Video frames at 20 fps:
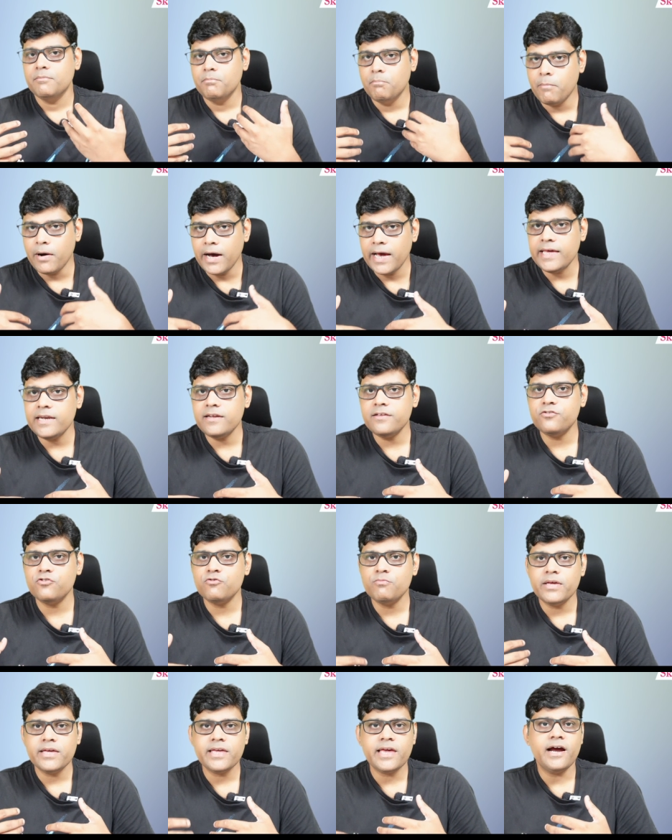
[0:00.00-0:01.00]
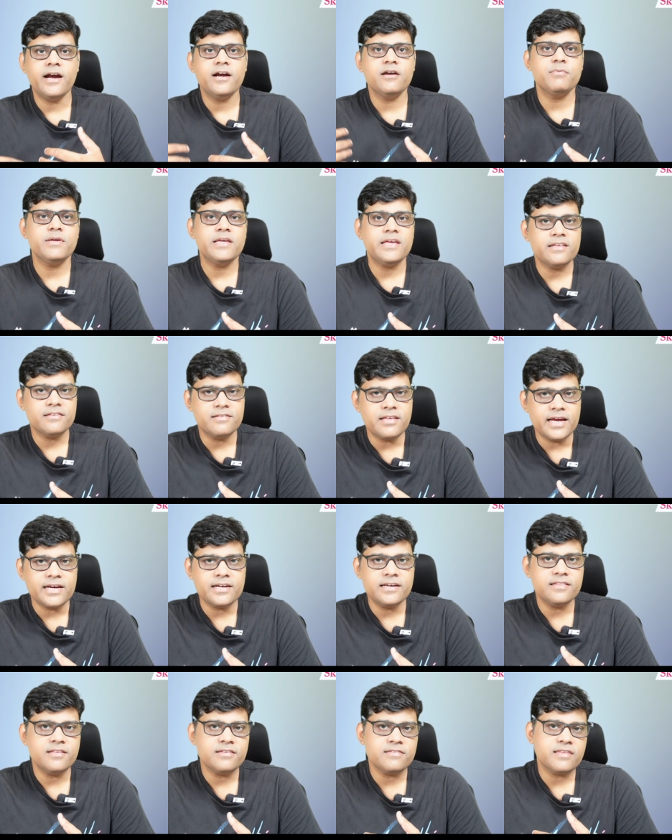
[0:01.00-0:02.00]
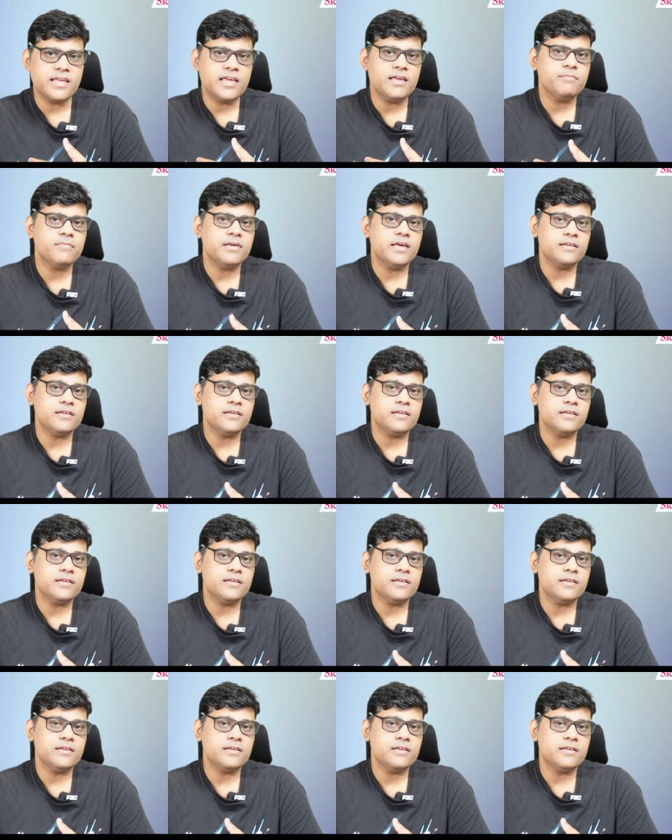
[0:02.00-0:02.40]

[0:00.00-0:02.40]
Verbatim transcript: my resume can't be exactly the same